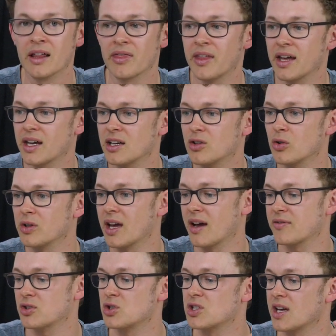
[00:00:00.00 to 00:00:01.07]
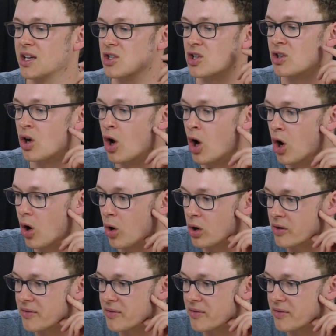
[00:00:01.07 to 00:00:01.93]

that I don't have to change it all